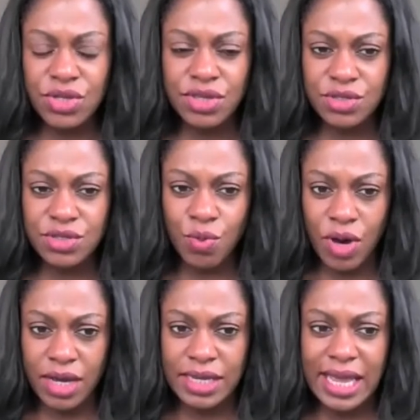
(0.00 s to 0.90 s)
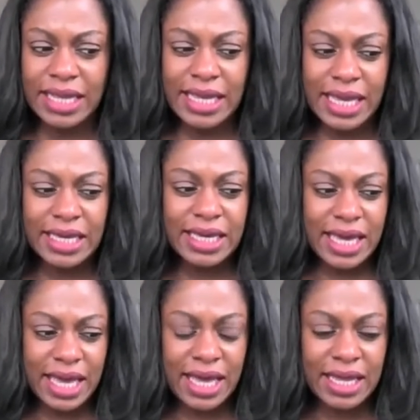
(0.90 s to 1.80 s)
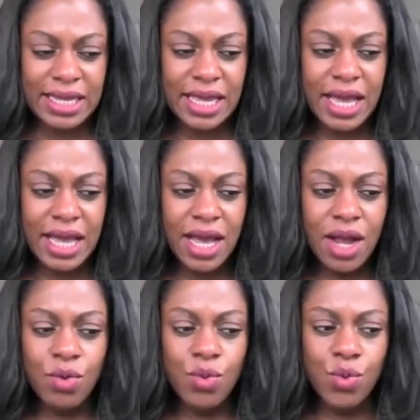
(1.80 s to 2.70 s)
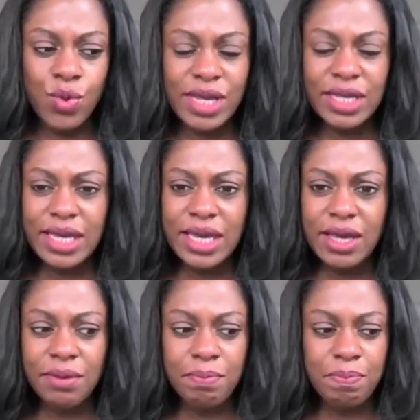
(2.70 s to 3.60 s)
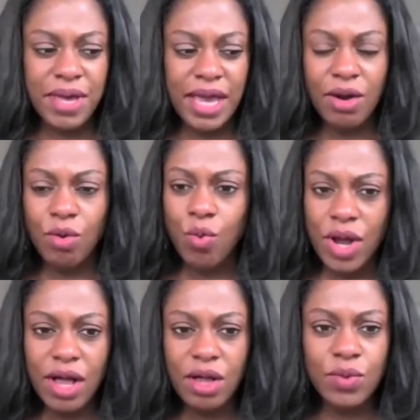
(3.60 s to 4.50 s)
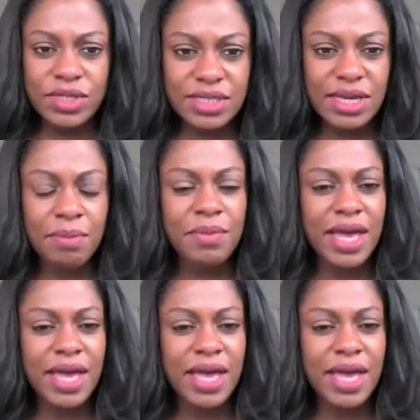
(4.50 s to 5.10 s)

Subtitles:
this wine, and it can really pair well with some